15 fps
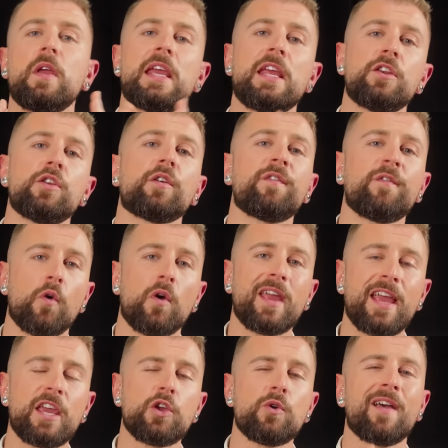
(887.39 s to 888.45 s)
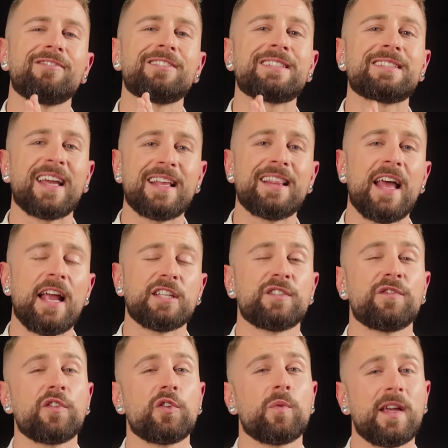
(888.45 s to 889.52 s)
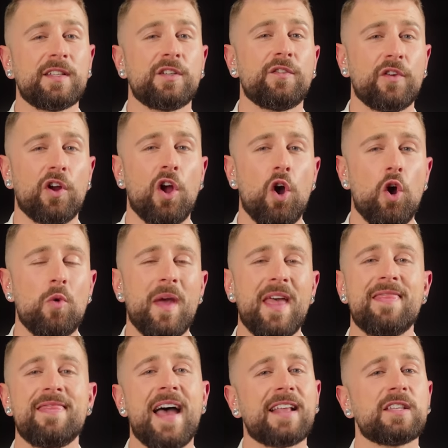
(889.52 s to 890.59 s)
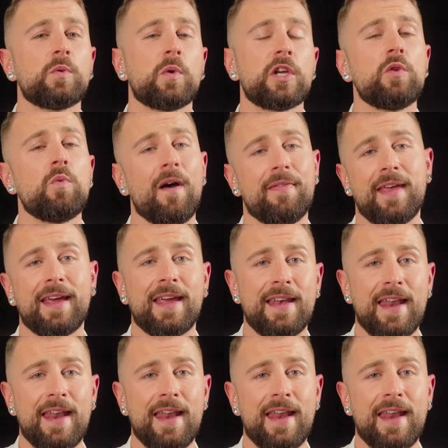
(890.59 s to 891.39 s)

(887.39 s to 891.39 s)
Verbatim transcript: in your foyer, you have sightlines for the rest of your home, and that's where you want that